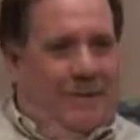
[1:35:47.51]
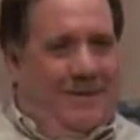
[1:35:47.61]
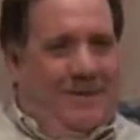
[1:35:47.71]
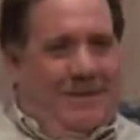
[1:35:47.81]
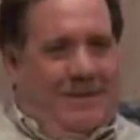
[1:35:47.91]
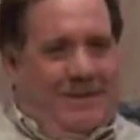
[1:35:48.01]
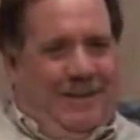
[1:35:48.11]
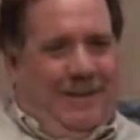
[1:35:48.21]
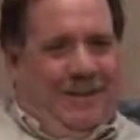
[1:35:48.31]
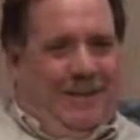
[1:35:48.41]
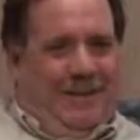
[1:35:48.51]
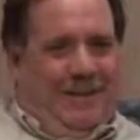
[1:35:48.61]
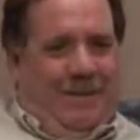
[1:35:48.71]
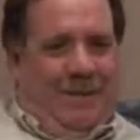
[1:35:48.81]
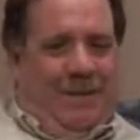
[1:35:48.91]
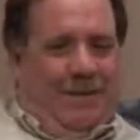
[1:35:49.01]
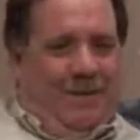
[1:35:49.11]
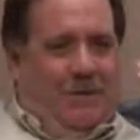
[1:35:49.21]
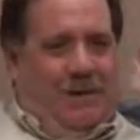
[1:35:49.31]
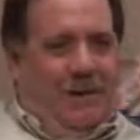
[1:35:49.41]
Right? You know,
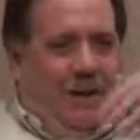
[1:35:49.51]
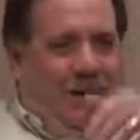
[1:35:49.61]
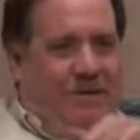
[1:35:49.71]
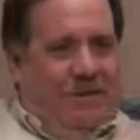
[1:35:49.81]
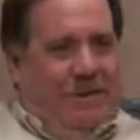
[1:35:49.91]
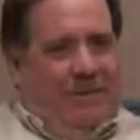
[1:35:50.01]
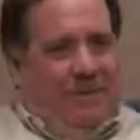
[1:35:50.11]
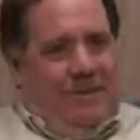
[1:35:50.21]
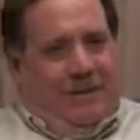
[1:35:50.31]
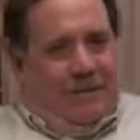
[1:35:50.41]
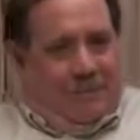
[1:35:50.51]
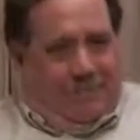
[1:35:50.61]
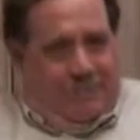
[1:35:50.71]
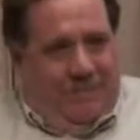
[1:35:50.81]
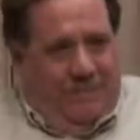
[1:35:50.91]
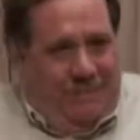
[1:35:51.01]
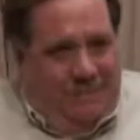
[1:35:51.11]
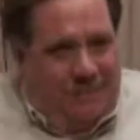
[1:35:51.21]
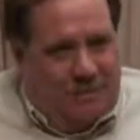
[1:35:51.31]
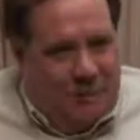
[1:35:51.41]
unless you could cash it out when you
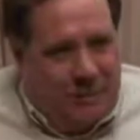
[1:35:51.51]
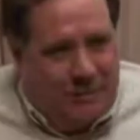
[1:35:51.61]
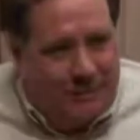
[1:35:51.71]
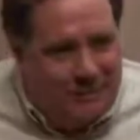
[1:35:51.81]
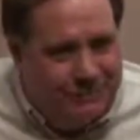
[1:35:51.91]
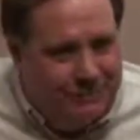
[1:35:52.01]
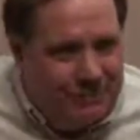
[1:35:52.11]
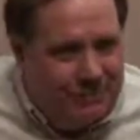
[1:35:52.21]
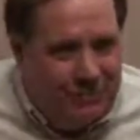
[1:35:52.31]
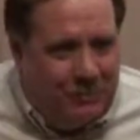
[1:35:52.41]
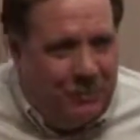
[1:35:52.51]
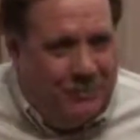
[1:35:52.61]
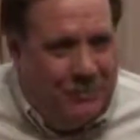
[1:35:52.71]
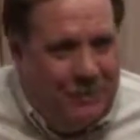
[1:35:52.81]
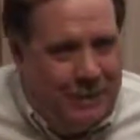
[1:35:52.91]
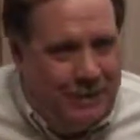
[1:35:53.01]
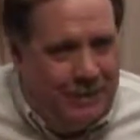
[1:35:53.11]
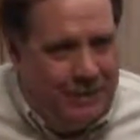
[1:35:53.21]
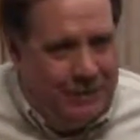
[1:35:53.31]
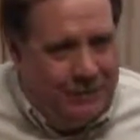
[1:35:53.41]
quit, that's the only way you made
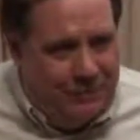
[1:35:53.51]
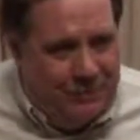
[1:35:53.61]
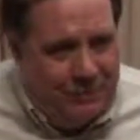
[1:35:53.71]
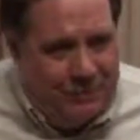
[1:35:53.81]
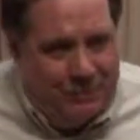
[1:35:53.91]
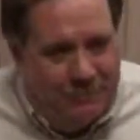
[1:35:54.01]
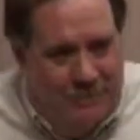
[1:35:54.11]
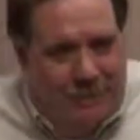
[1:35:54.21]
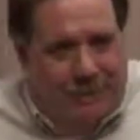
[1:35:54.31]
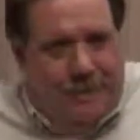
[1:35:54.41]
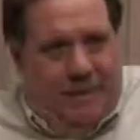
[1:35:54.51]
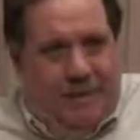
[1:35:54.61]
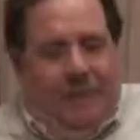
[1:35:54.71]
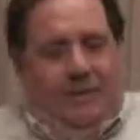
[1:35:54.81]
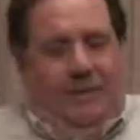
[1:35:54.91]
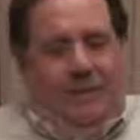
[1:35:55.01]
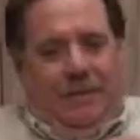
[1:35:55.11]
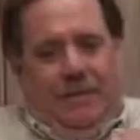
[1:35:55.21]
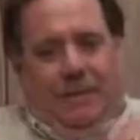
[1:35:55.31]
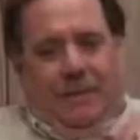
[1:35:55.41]
money of it, and it just went right down the
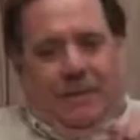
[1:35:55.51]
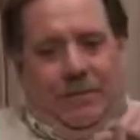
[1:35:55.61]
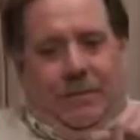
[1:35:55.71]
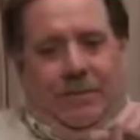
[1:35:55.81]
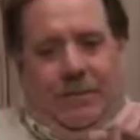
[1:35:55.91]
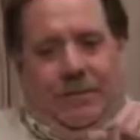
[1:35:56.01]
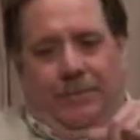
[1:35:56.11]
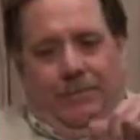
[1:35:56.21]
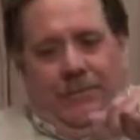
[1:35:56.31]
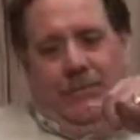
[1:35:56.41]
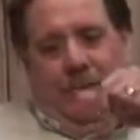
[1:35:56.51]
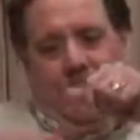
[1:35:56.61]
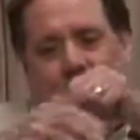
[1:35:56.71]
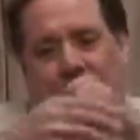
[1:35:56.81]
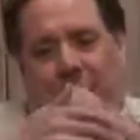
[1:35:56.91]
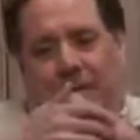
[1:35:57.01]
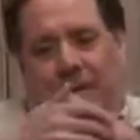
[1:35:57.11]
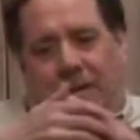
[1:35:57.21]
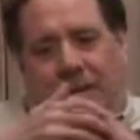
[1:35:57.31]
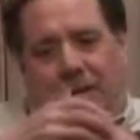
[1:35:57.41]
drain.
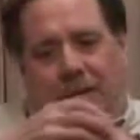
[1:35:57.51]
Mm-hmm.